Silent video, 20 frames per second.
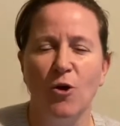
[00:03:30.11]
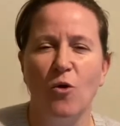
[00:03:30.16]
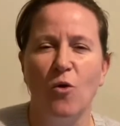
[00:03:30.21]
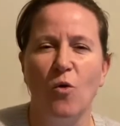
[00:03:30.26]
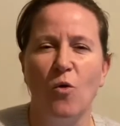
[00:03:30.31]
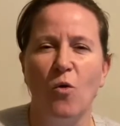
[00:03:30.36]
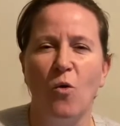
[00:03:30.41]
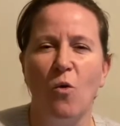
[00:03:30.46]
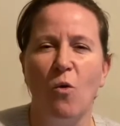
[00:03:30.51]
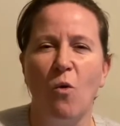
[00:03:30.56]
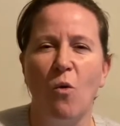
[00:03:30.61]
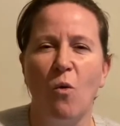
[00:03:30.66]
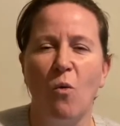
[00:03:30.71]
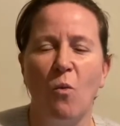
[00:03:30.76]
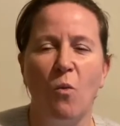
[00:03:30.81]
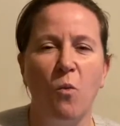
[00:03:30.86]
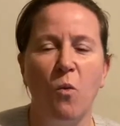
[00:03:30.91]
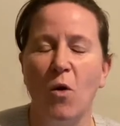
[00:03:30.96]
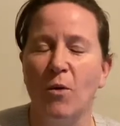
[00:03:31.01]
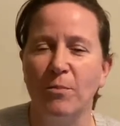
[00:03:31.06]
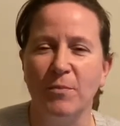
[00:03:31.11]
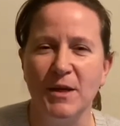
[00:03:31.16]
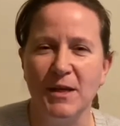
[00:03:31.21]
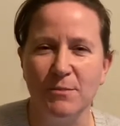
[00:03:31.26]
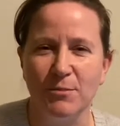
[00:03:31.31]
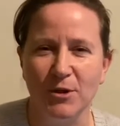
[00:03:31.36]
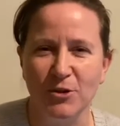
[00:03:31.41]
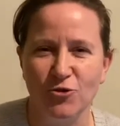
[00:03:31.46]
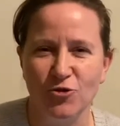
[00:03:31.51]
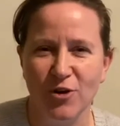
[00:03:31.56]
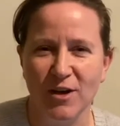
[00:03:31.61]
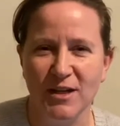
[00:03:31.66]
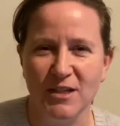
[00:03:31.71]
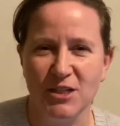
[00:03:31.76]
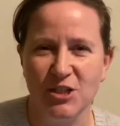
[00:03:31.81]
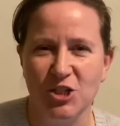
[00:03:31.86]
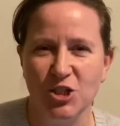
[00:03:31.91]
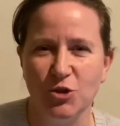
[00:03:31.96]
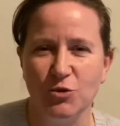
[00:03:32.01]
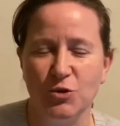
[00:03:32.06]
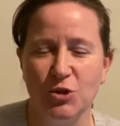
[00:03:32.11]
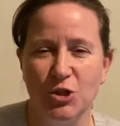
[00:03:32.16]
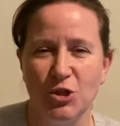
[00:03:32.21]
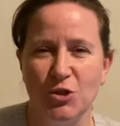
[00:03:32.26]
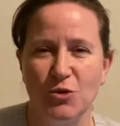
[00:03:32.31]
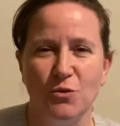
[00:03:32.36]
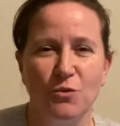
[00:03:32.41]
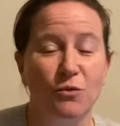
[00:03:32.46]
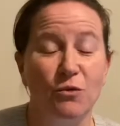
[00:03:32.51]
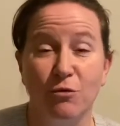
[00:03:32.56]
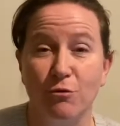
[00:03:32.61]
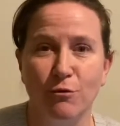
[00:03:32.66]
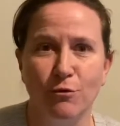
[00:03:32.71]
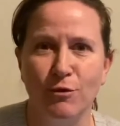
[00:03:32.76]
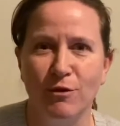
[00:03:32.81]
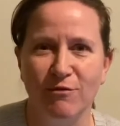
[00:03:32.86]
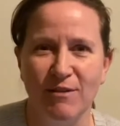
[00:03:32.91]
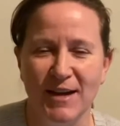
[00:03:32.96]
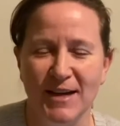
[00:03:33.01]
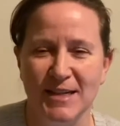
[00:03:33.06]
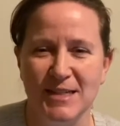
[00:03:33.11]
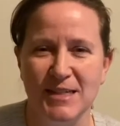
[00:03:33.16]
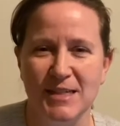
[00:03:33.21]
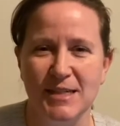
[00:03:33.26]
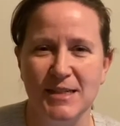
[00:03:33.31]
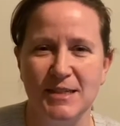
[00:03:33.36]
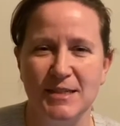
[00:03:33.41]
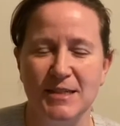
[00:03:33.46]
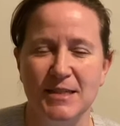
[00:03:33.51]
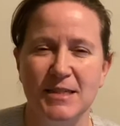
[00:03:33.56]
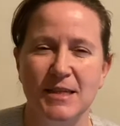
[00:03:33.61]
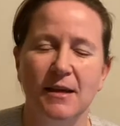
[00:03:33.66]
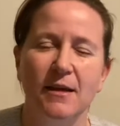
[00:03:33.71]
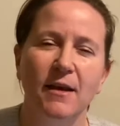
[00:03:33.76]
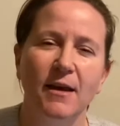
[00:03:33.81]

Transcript: or what people are trying to do to you through the vaccines.